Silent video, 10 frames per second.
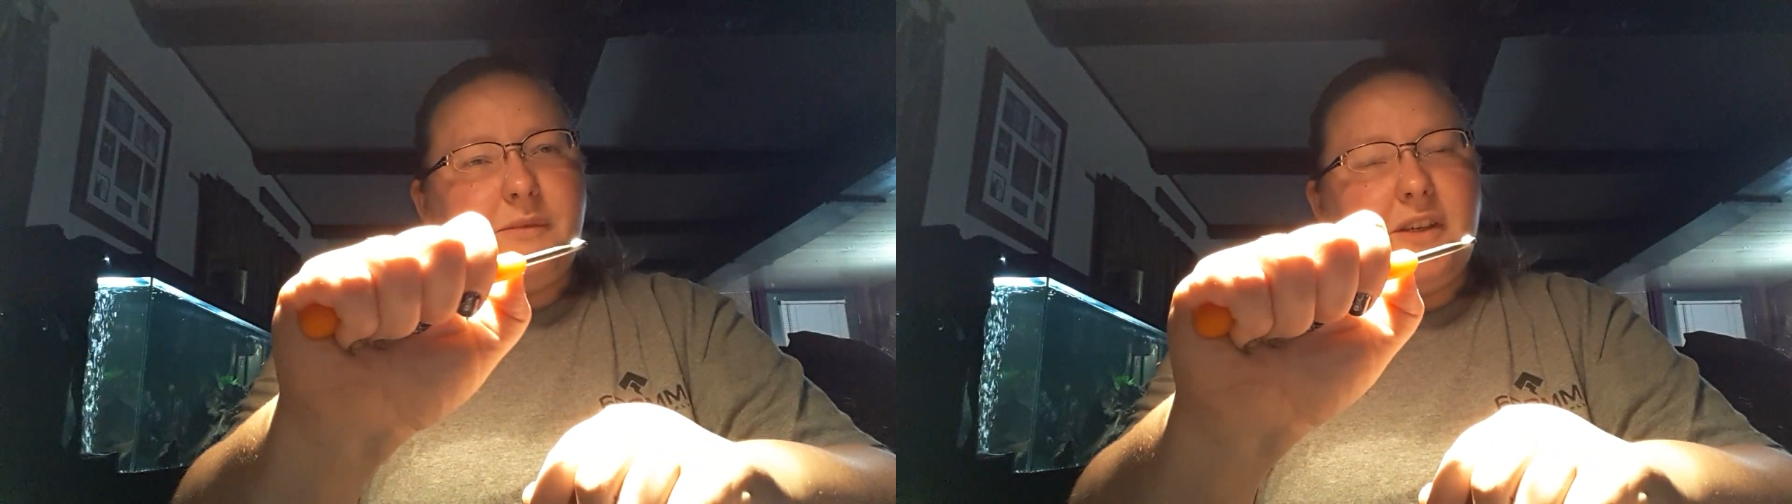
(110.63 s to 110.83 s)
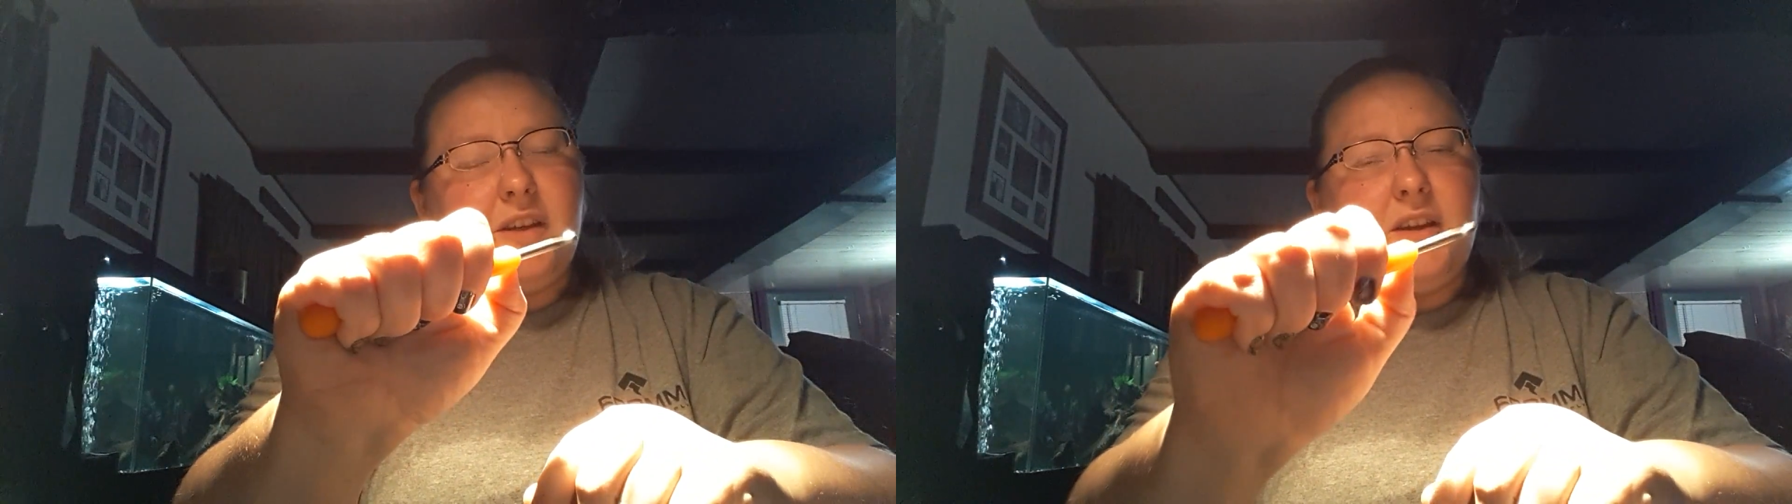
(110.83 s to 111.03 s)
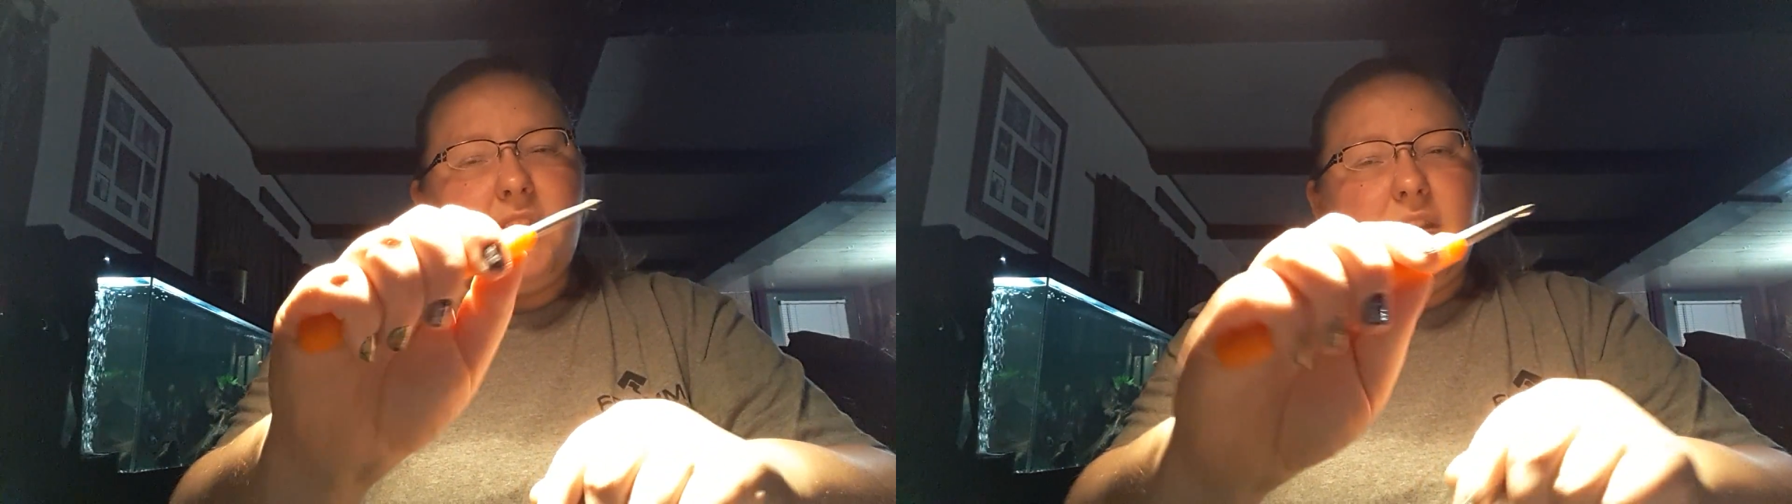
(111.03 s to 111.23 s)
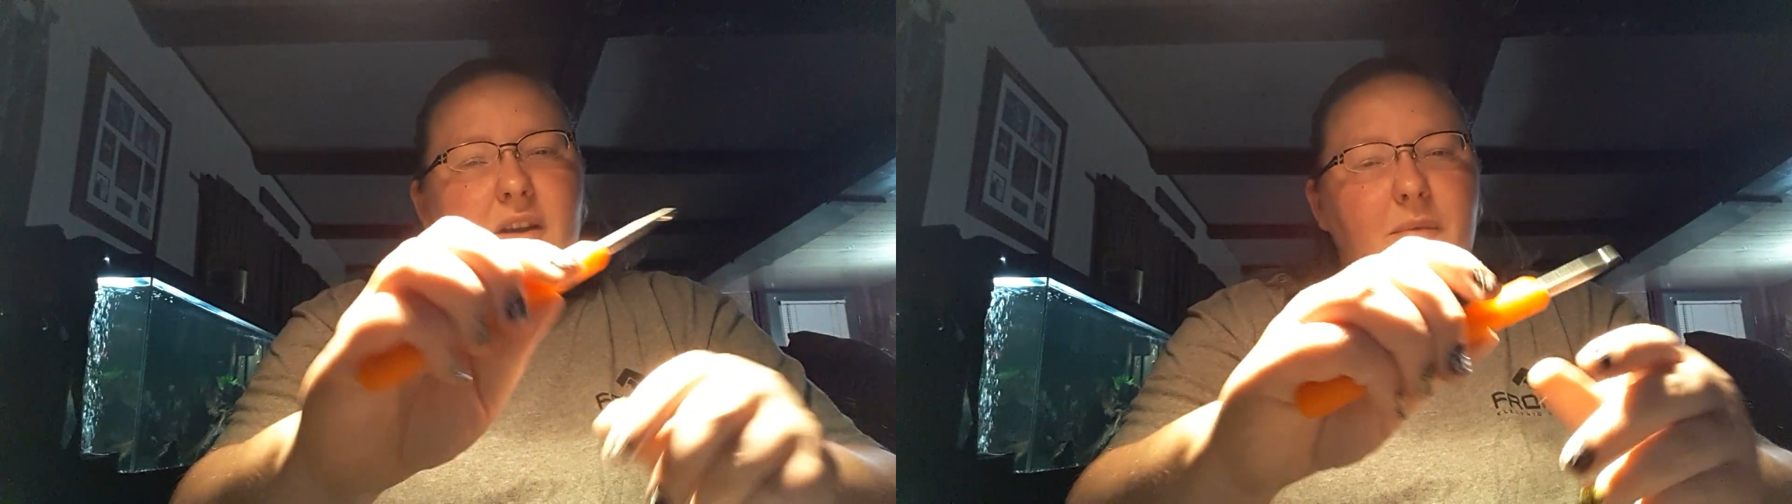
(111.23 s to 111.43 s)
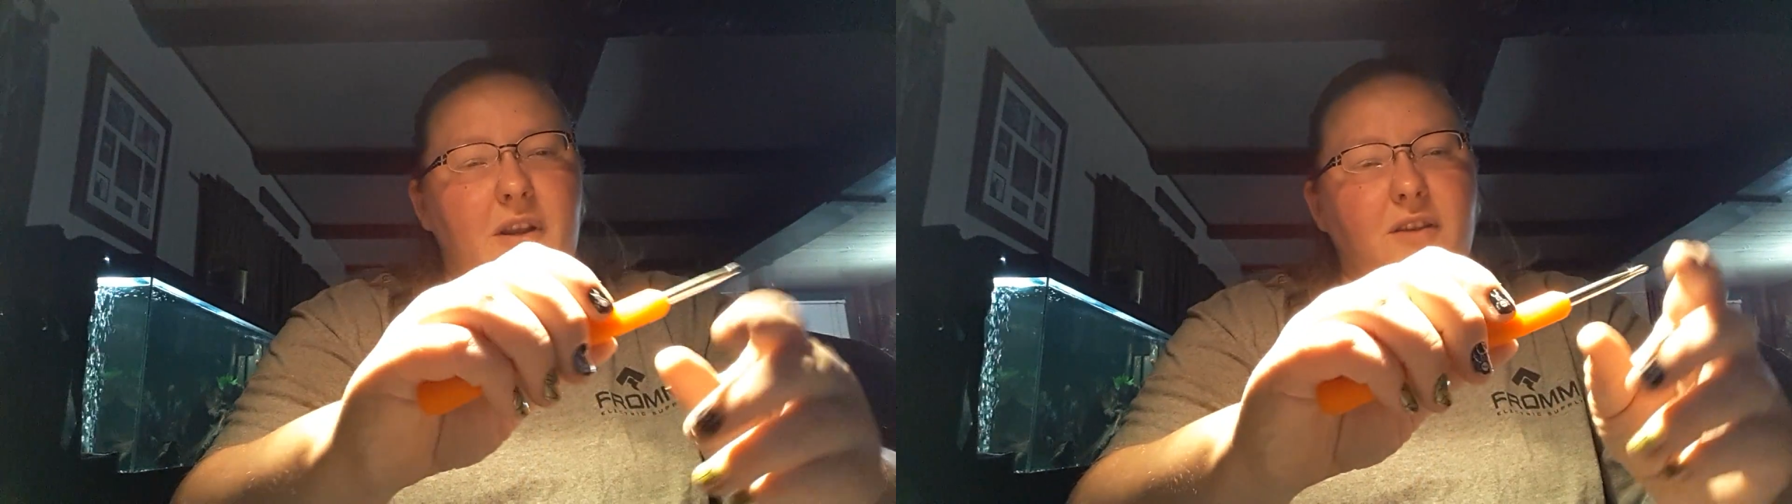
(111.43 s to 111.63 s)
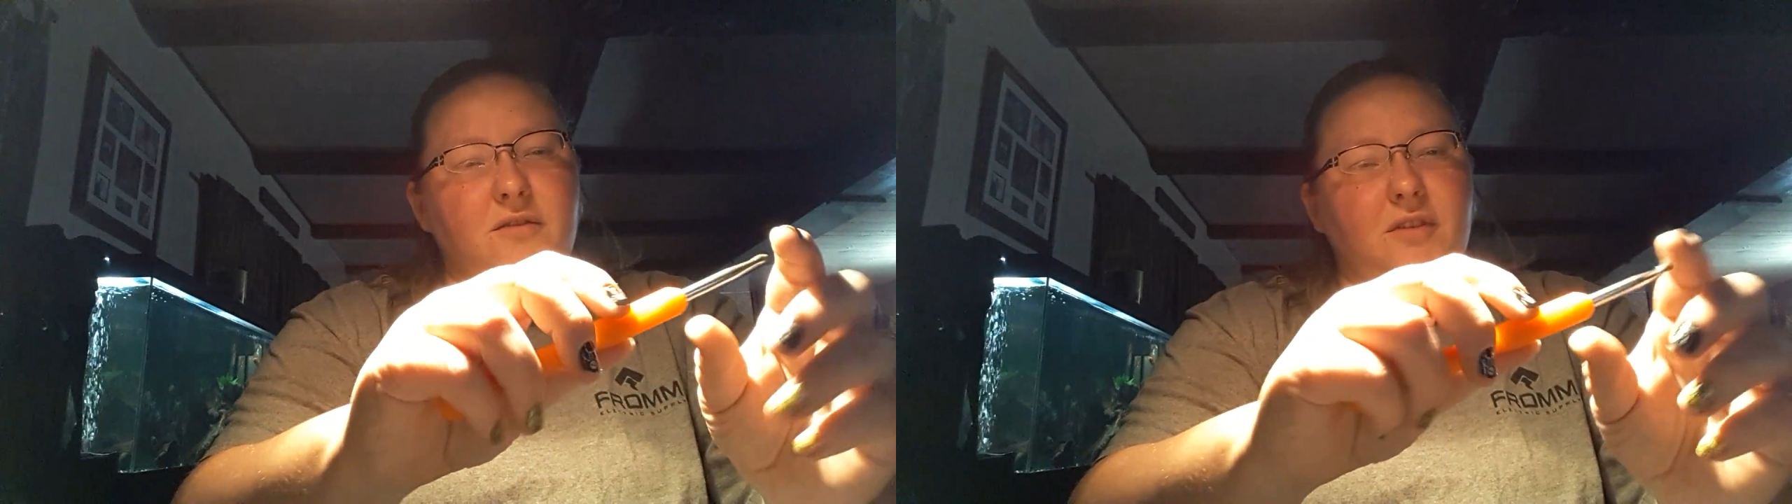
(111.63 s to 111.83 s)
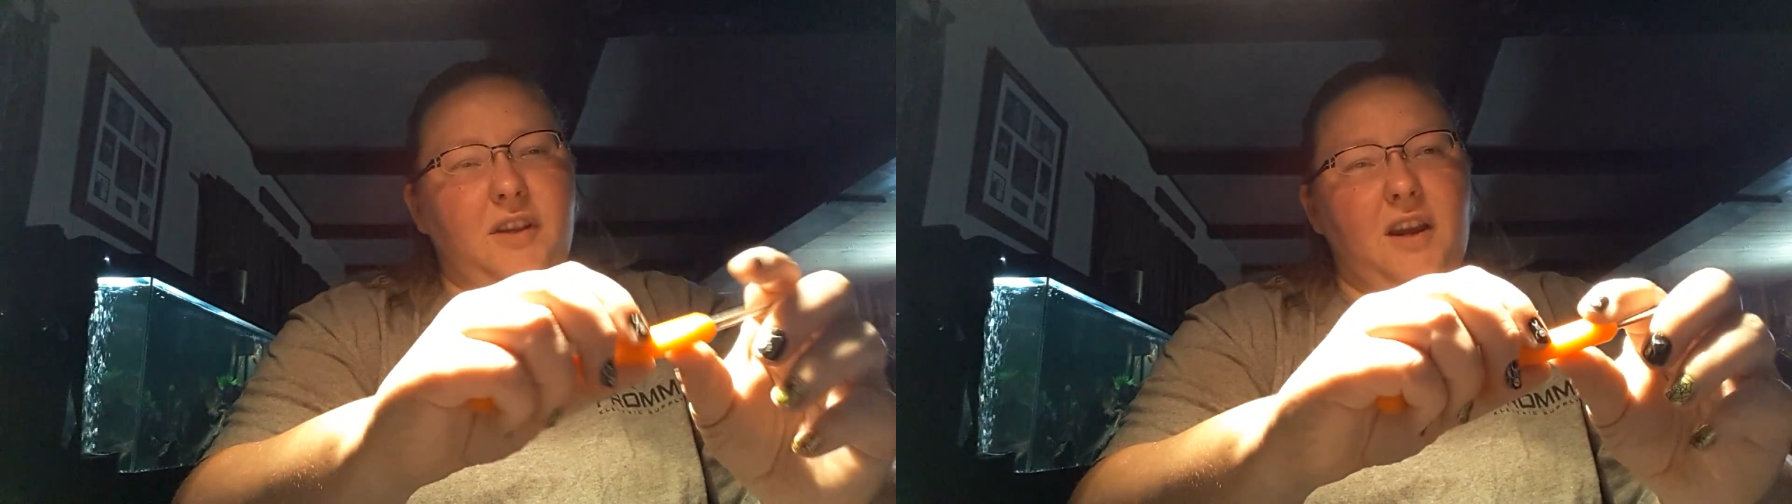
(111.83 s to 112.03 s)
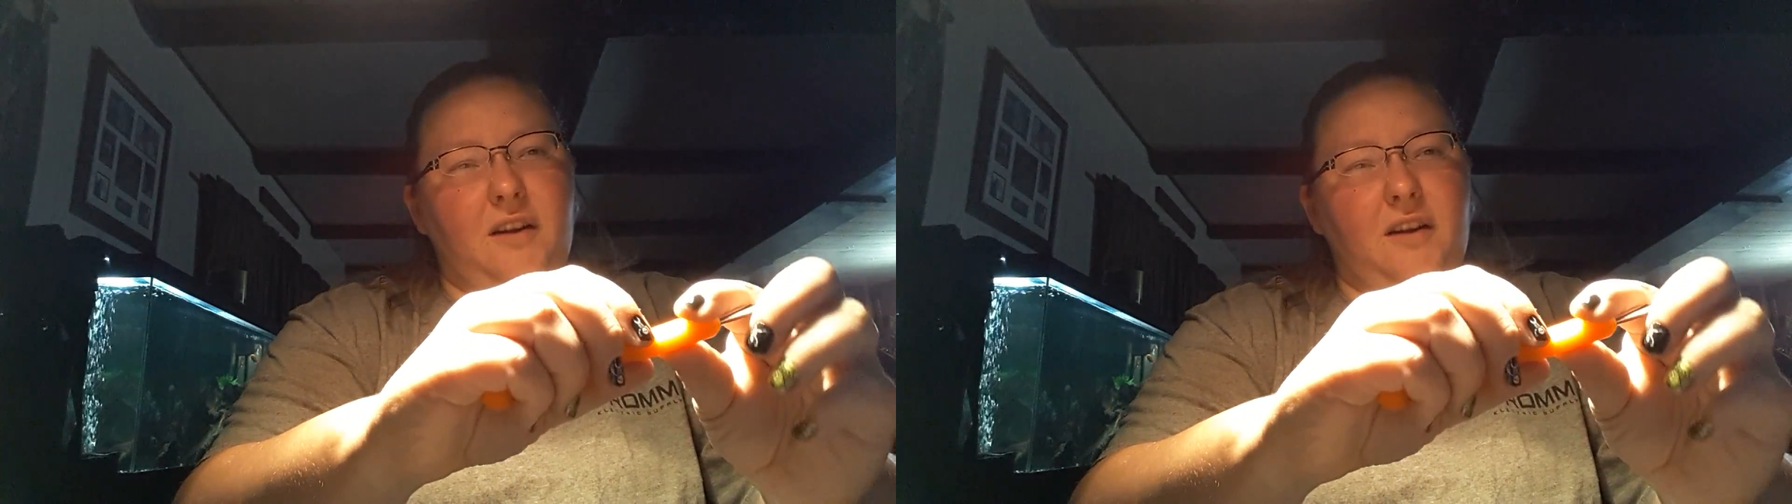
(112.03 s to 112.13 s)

me, but I usually